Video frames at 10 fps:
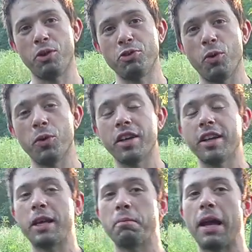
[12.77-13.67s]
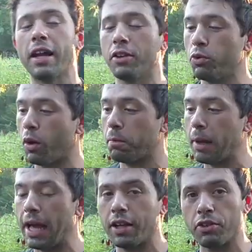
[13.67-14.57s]
So we're going to get back into our
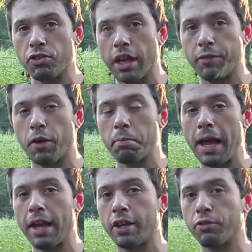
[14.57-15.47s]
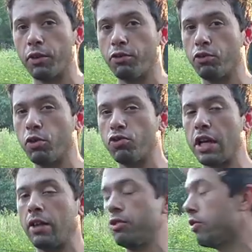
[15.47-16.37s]
package side of our package versus nuke
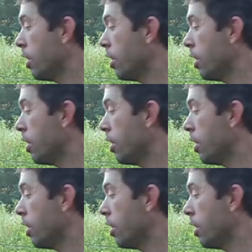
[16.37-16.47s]
challenge.